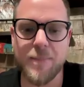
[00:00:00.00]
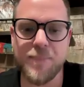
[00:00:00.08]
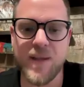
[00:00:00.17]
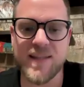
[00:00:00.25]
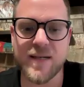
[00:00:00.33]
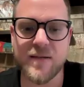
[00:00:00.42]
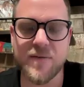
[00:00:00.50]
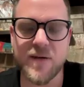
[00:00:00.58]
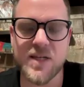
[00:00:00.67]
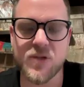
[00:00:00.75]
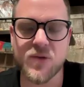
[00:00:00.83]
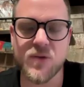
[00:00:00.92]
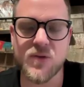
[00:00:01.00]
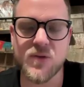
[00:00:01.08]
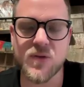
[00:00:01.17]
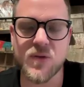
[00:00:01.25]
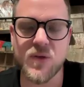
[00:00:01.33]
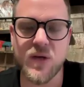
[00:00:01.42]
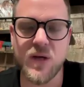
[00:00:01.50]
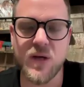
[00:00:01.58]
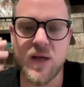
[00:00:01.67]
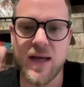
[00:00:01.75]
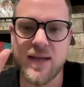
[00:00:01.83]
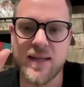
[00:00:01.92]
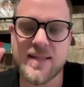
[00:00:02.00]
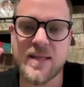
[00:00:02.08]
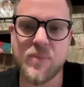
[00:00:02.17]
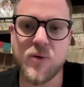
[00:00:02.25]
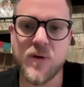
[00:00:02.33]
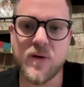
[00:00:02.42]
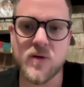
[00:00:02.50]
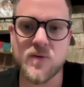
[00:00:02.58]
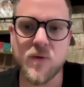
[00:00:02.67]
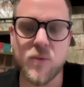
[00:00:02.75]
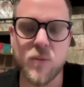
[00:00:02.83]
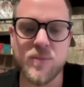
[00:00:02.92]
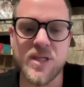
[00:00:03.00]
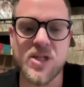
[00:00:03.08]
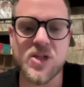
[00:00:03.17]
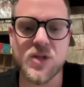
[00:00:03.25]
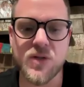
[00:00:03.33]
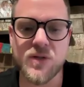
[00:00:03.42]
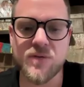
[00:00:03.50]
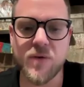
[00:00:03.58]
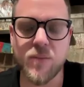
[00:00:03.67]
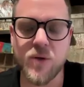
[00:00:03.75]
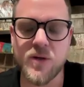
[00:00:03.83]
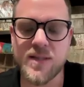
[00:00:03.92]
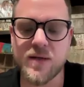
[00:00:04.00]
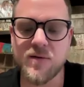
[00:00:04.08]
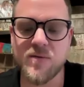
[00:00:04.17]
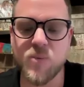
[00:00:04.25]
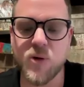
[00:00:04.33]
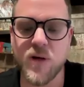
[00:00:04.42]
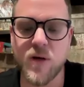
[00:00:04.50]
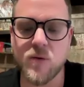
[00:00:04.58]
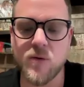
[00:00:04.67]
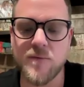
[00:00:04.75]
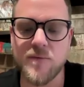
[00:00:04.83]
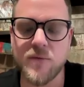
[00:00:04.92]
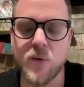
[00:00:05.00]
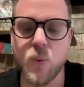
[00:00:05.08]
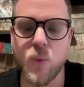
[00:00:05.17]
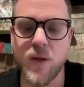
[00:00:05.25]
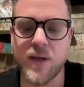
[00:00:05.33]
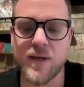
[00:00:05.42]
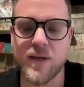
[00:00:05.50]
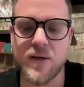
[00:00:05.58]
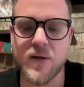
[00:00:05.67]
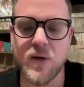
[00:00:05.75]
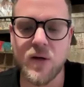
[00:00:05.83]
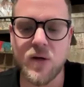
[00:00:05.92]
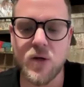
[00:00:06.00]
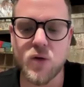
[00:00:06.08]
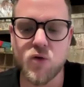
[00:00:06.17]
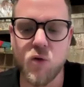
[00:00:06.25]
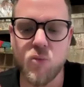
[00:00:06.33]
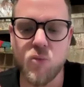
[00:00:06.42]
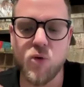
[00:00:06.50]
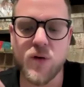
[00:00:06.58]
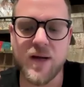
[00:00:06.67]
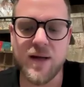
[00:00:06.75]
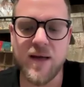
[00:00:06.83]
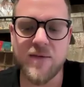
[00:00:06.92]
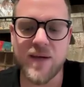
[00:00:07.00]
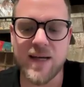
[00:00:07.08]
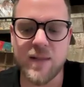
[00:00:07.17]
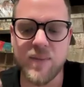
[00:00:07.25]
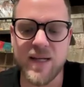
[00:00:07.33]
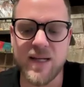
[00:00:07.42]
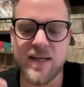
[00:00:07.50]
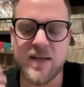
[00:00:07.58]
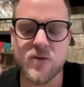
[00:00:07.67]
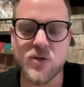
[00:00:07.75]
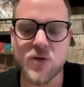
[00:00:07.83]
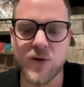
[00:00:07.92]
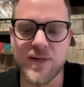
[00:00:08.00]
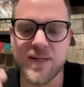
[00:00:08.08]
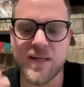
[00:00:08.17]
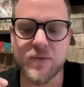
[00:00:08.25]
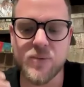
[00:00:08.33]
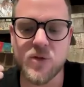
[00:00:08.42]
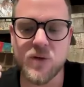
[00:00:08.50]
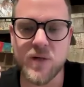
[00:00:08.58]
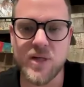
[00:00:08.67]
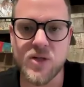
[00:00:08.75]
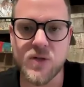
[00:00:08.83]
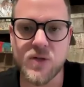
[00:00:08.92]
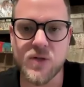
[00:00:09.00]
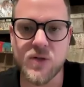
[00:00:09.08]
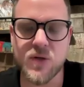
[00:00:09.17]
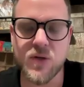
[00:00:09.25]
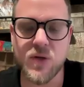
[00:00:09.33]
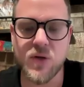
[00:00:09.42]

mental afflictions, and that separate us from omniscience, from the state of Buddhahood, of full awakening. So a Buddha, having eliminated those cognitive obscurations,